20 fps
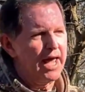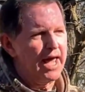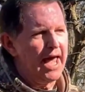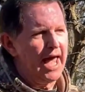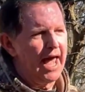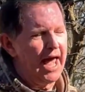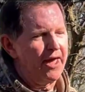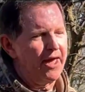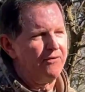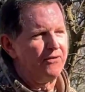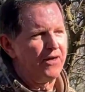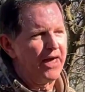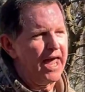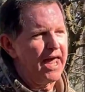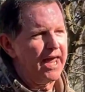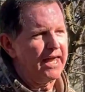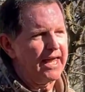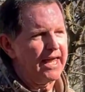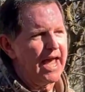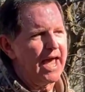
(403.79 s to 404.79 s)
And they
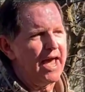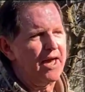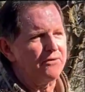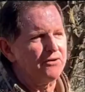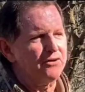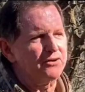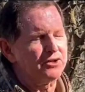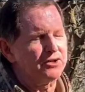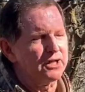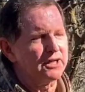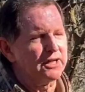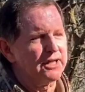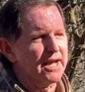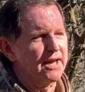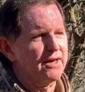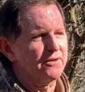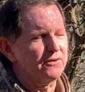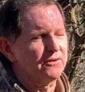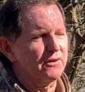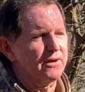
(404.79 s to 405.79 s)
gather together,